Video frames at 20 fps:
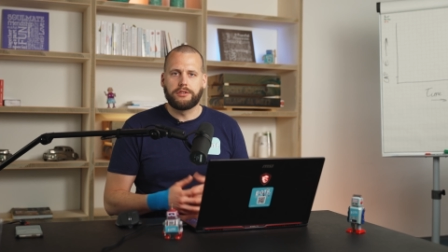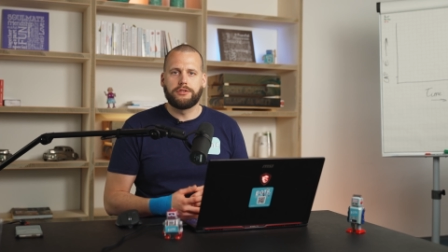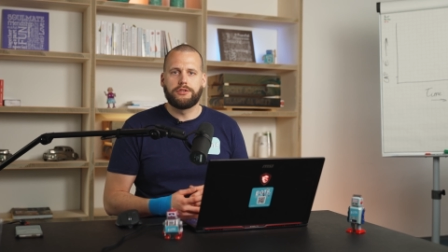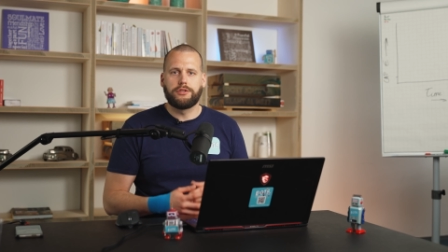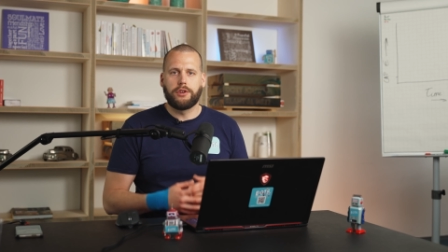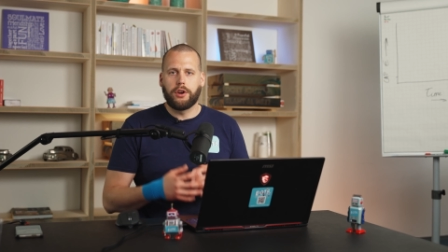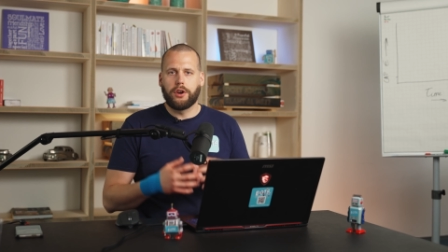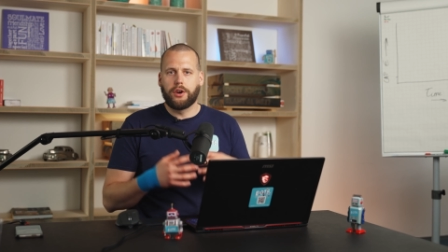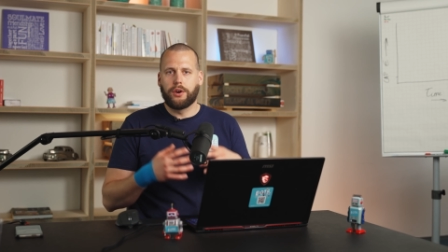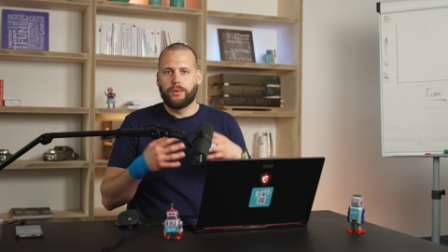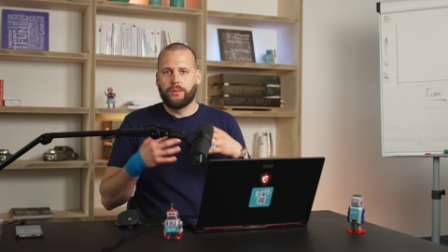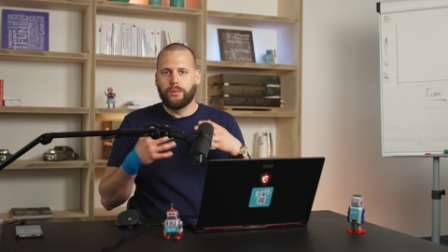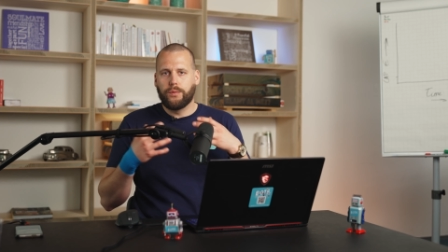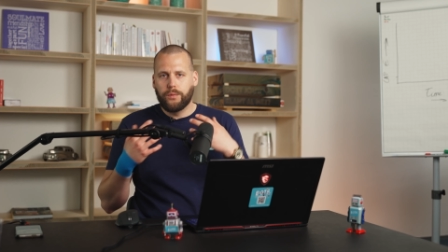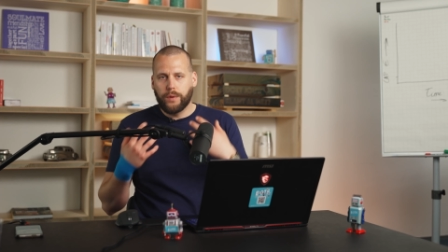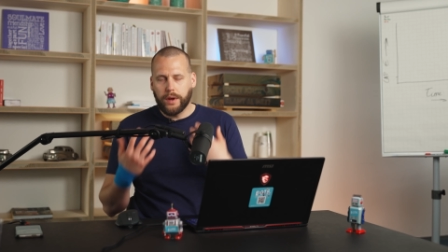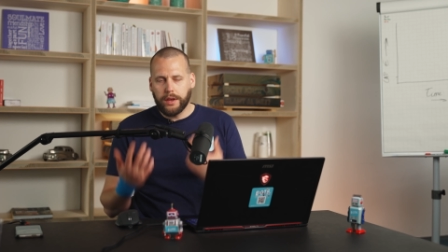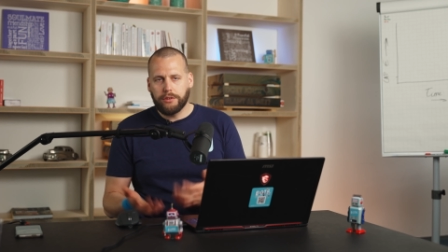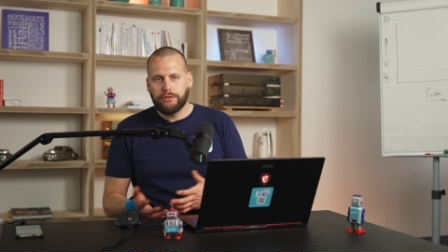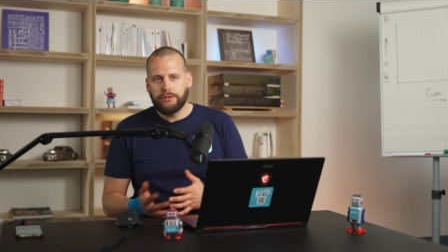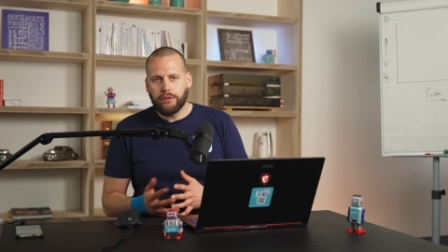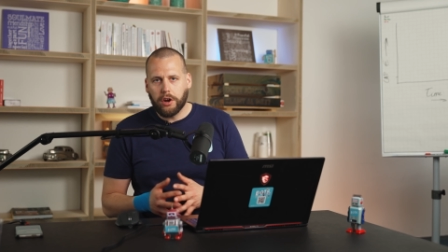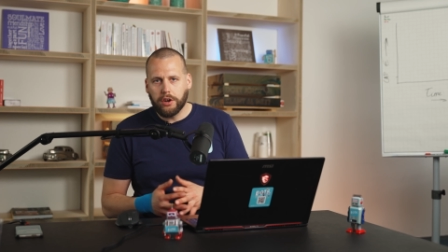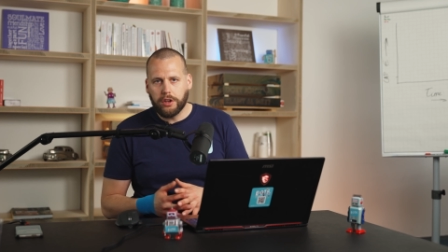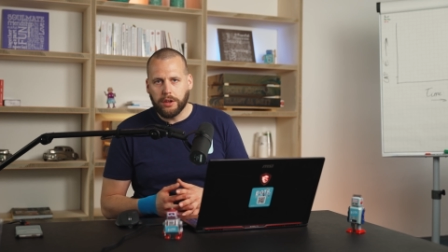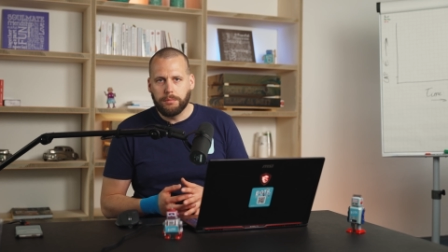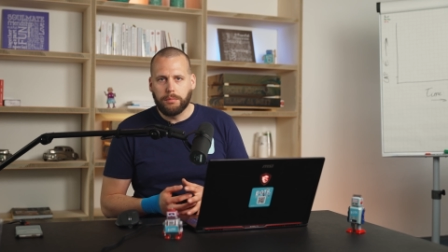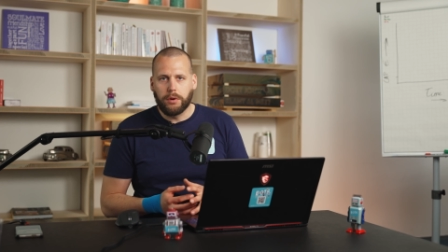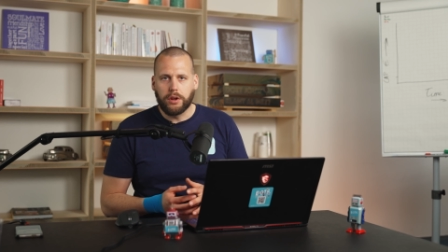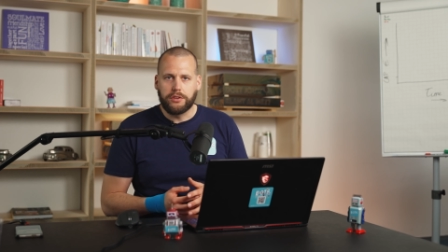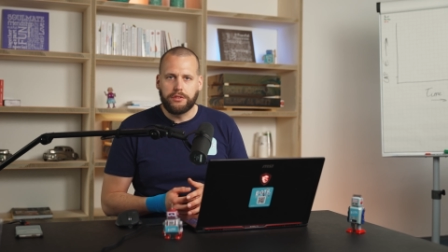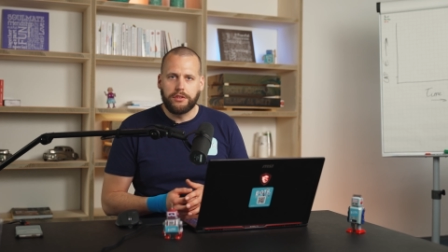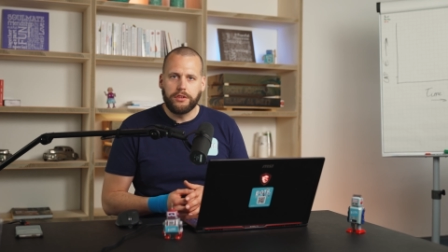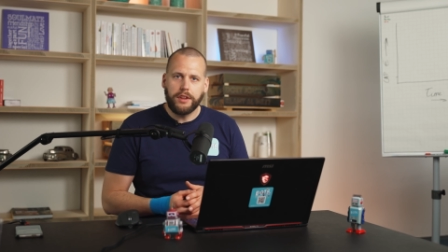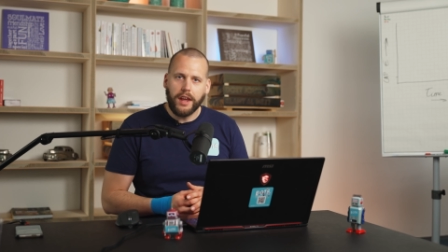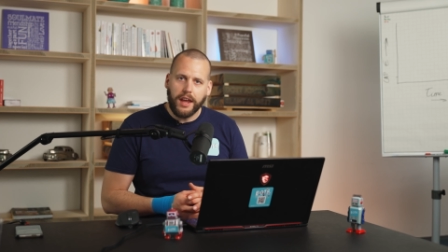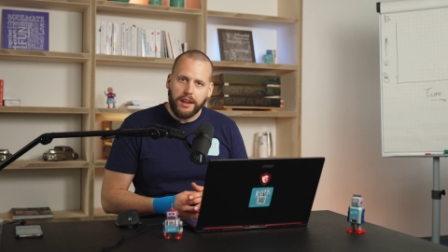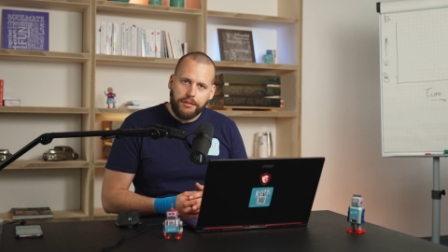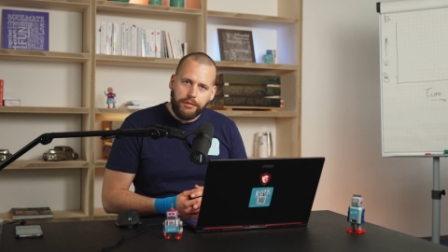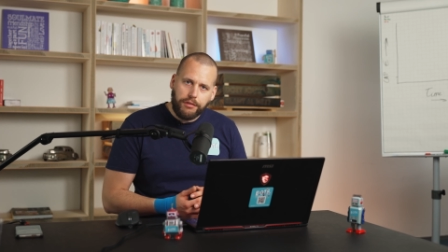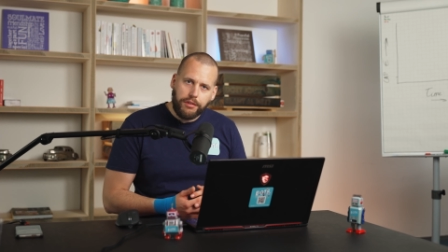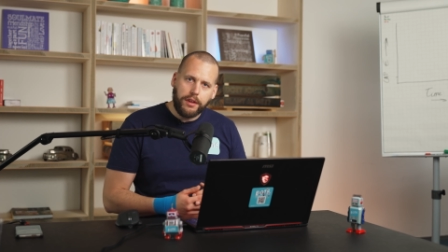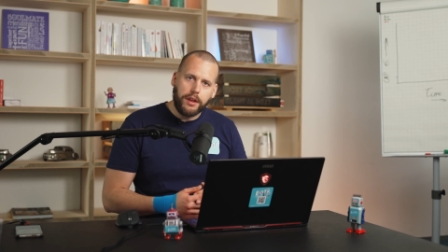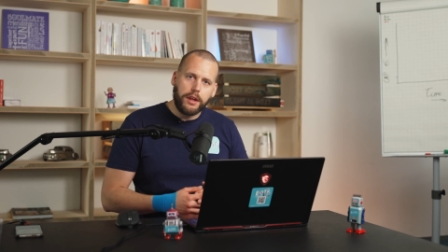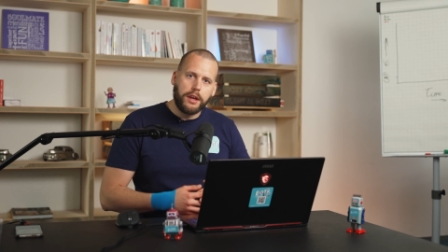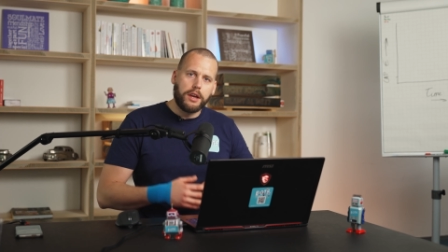So when you start in bots to test,